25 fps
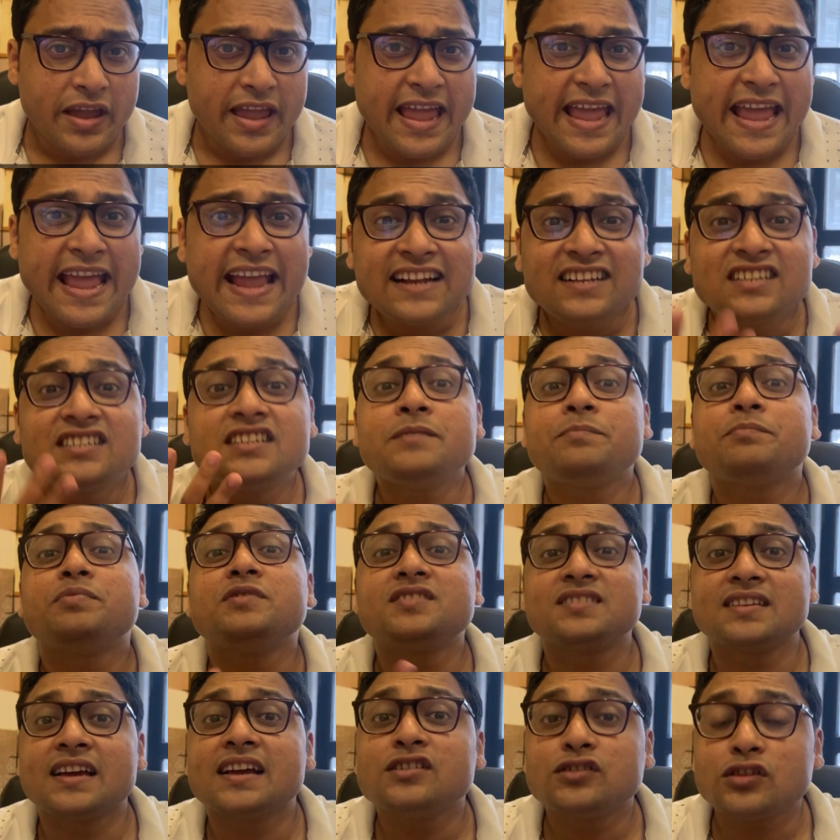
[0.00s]

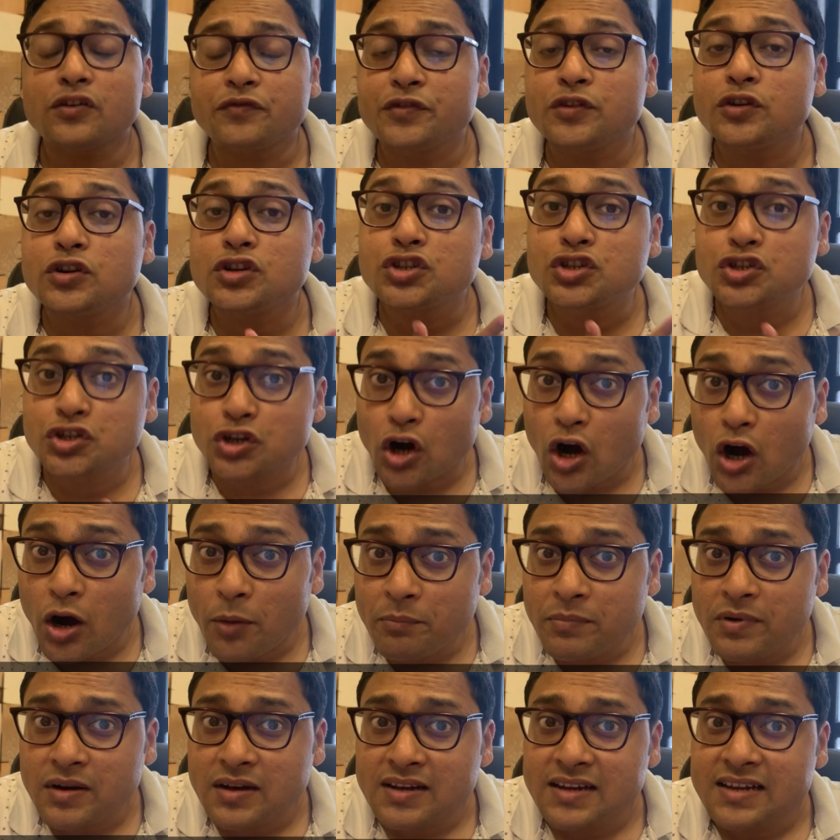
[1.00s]
80% of your job
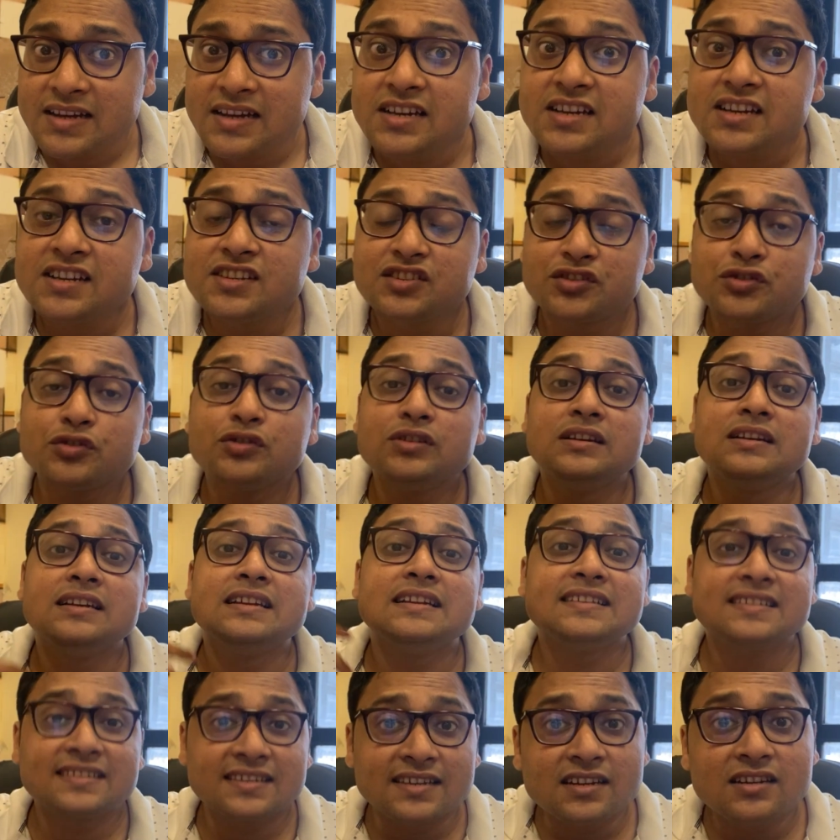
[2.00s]
is to
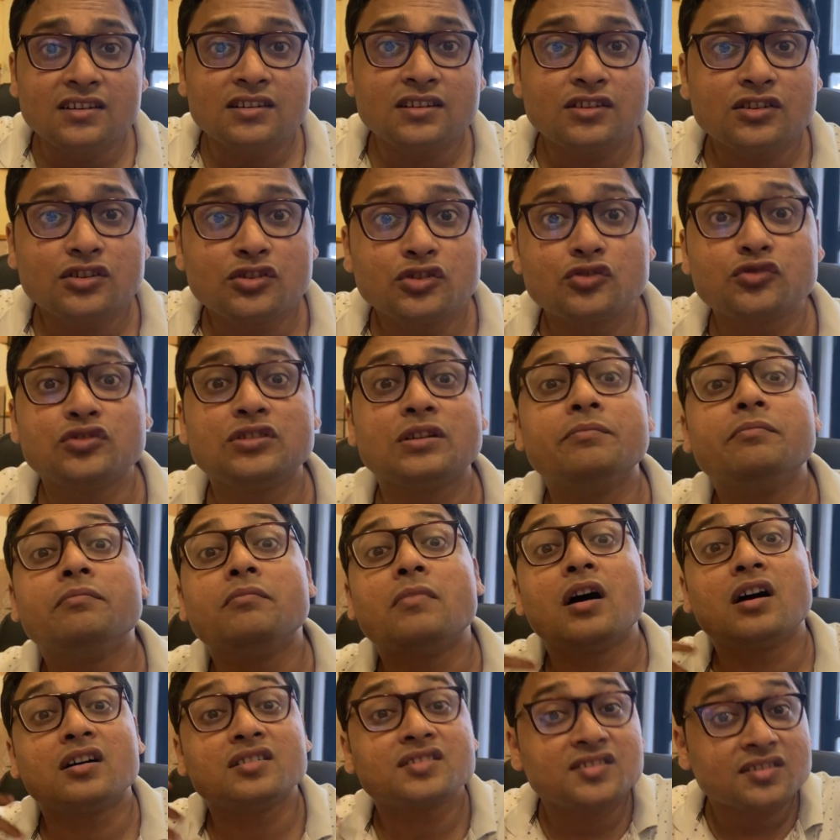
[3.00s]
listen to the
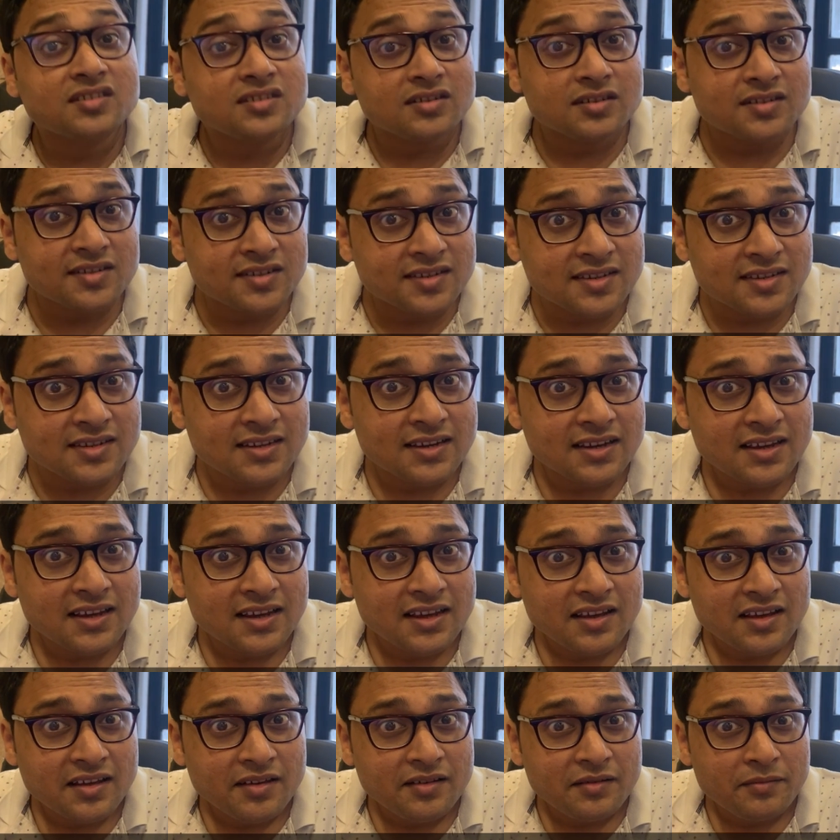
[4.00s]
masters
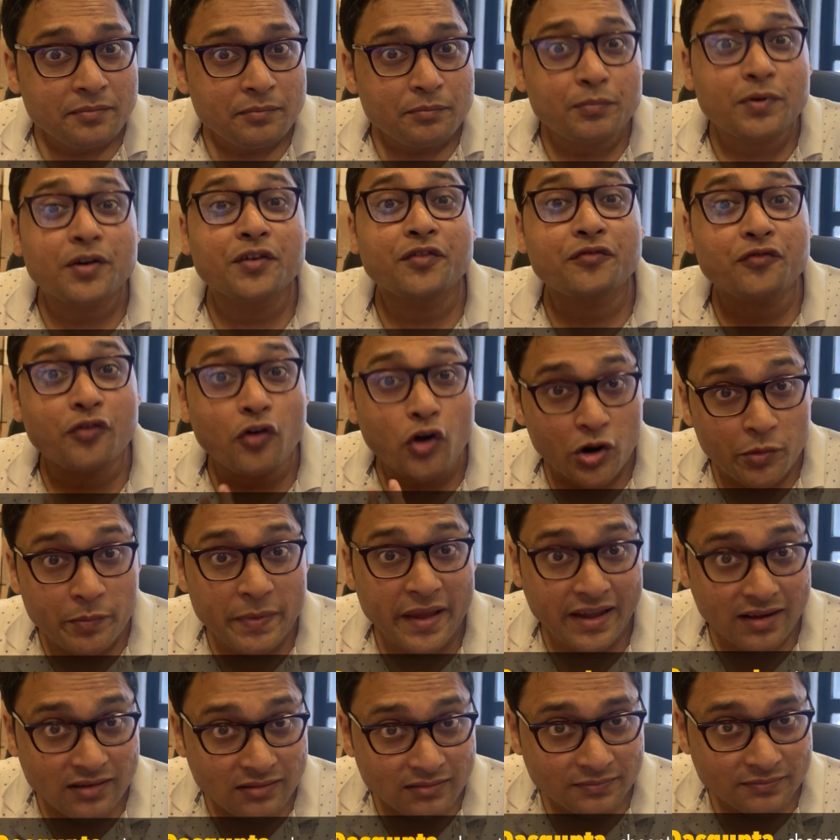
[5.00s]

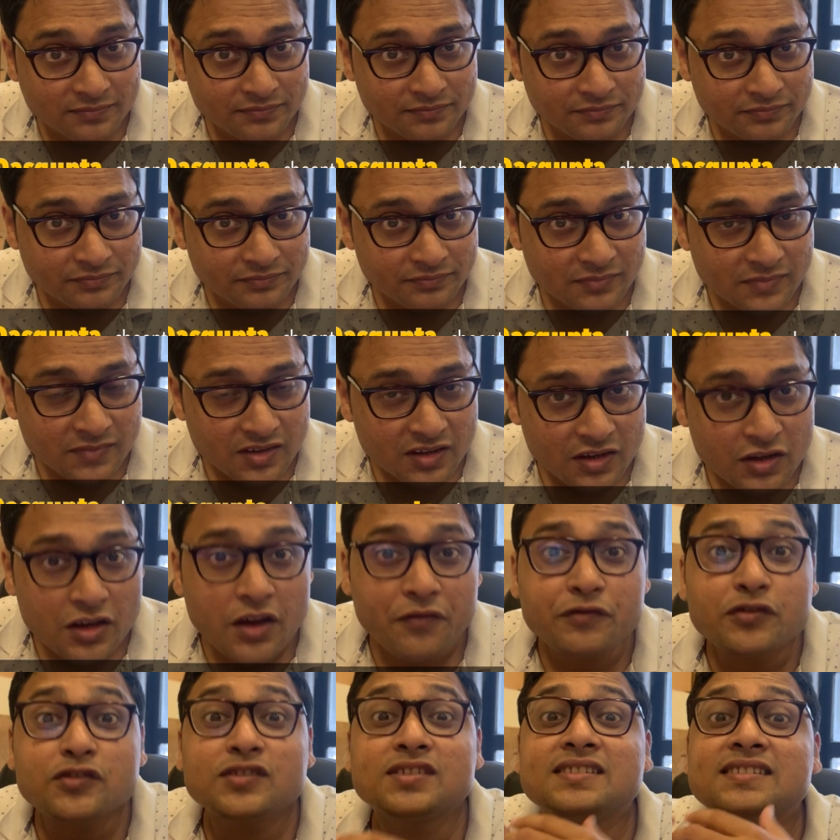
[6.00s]
performing. You have
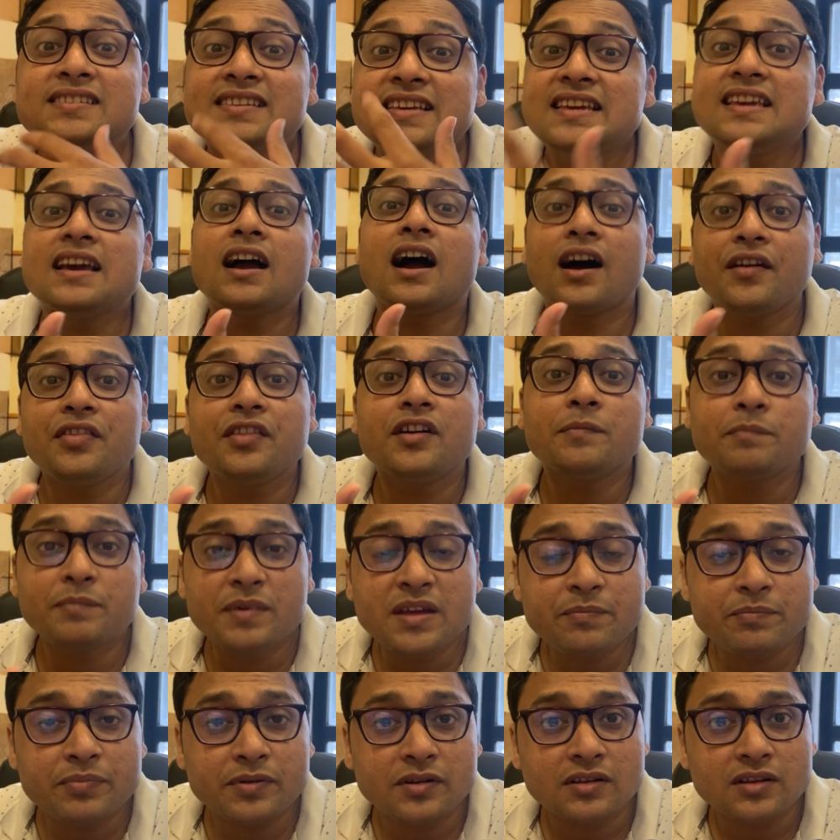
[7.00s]
to see other
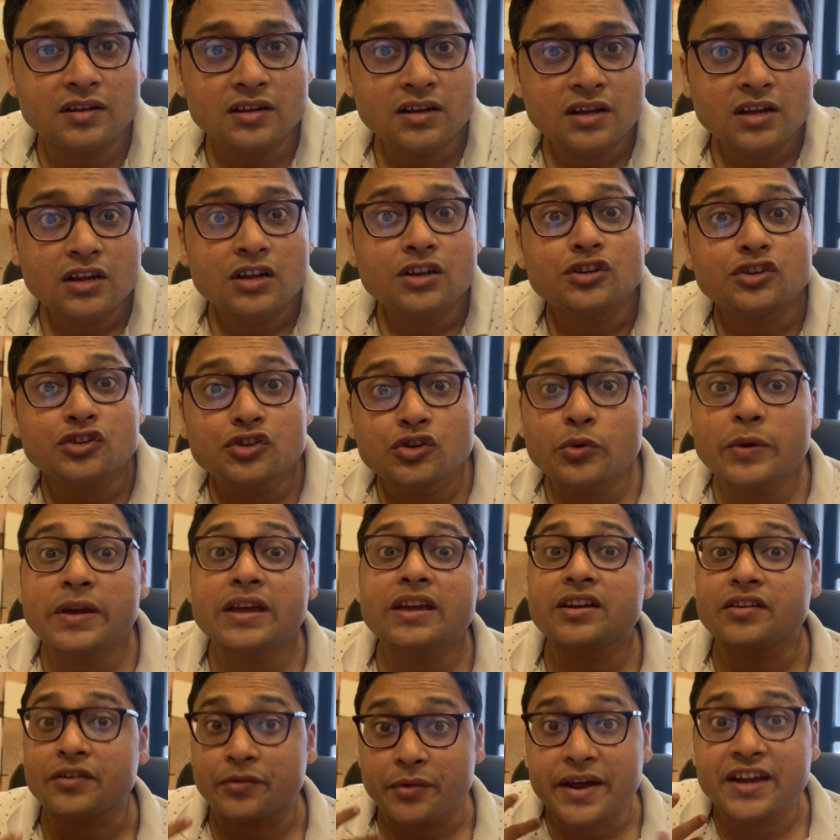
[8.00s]
people doing
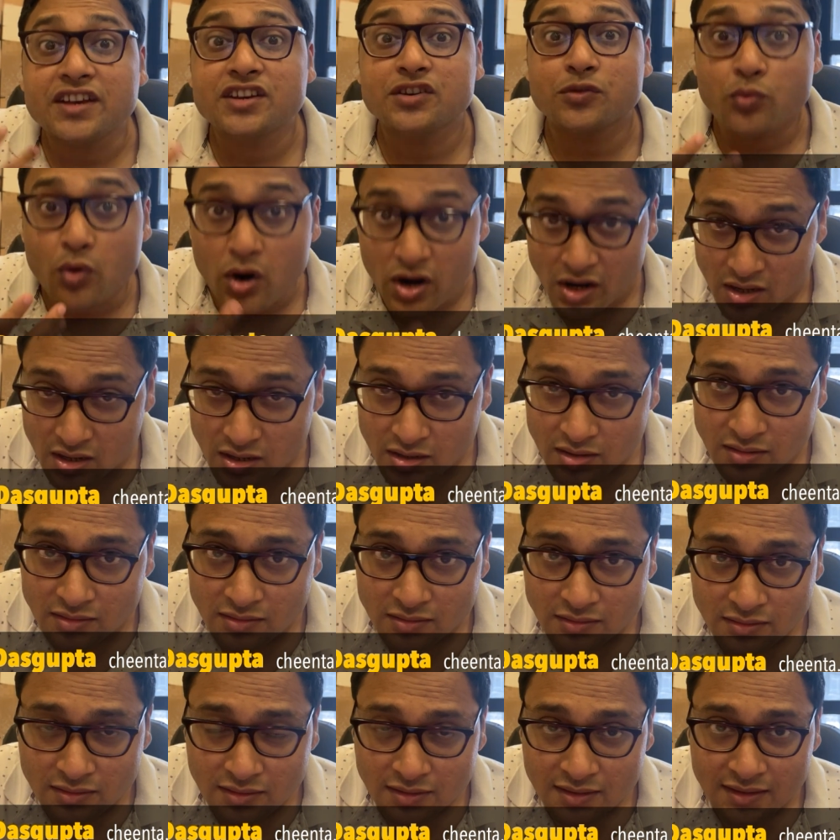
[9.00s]
great work.
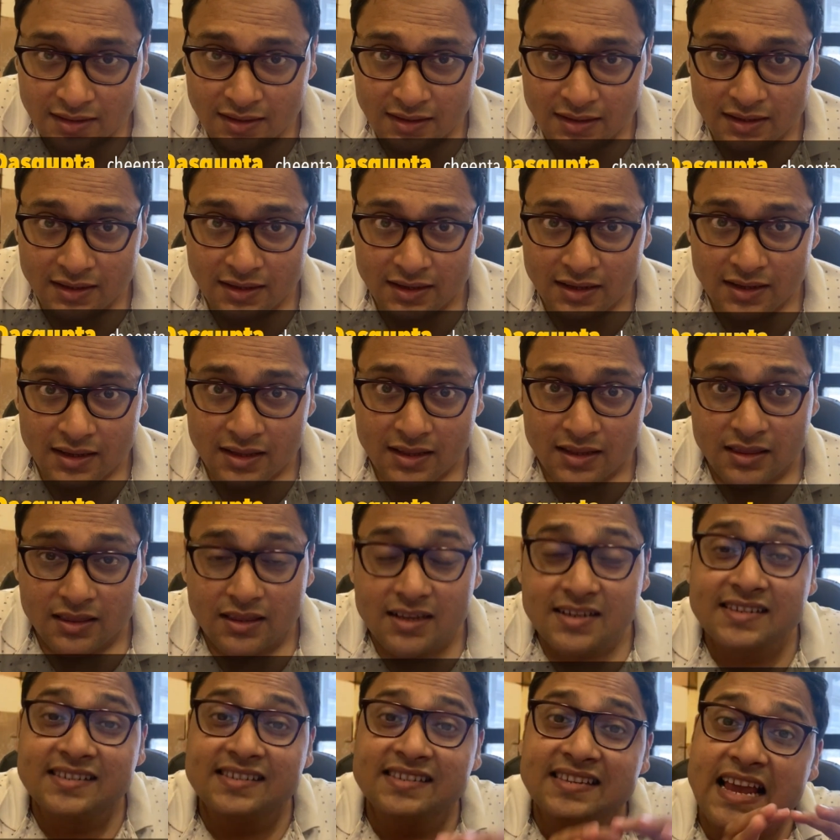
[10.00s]
The
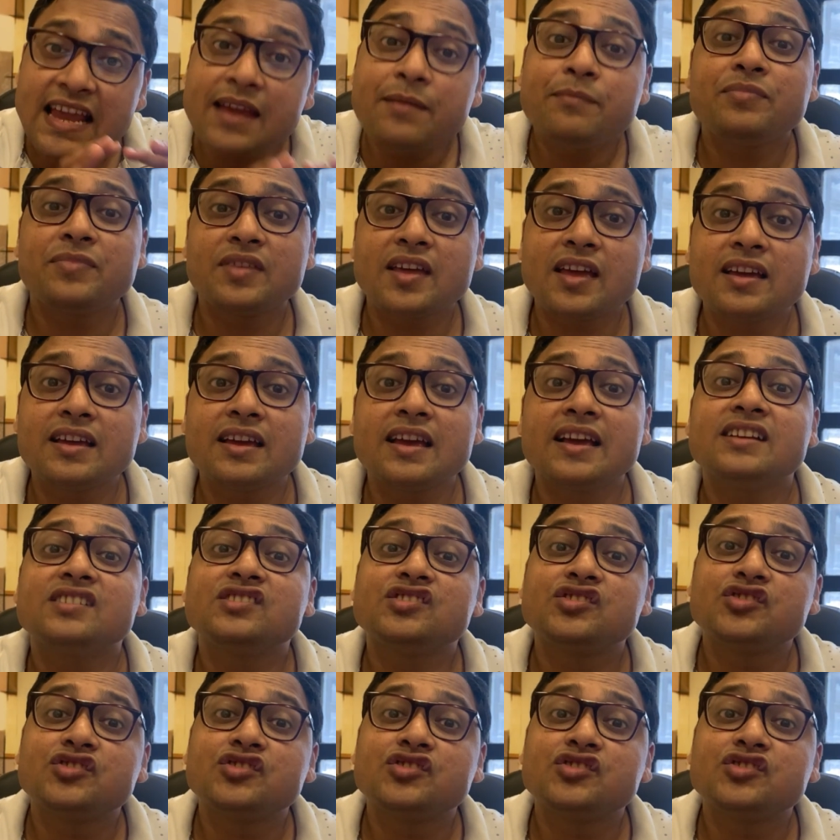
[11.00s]
same thing is